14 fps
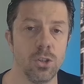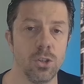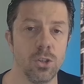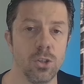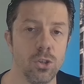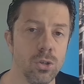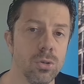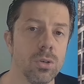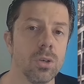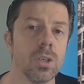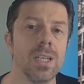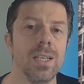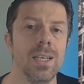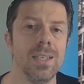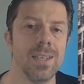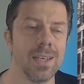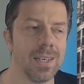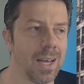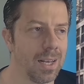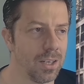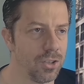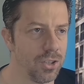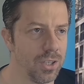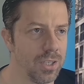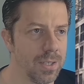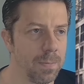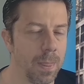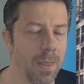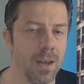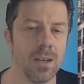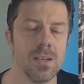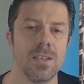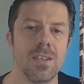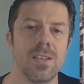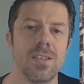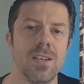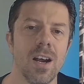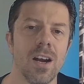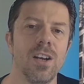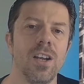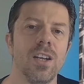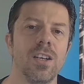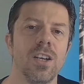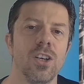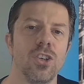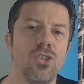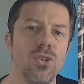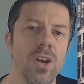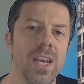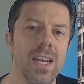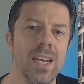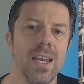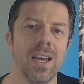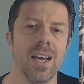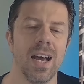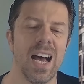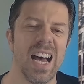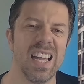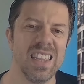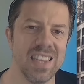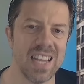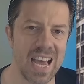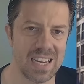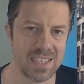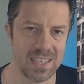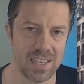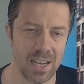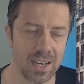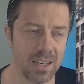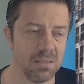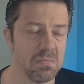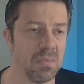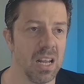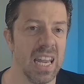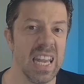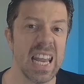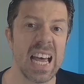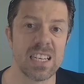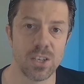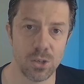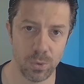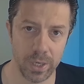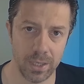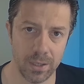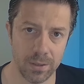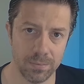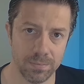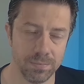Aduro Clean Technologies started trading on NASDAQ last week.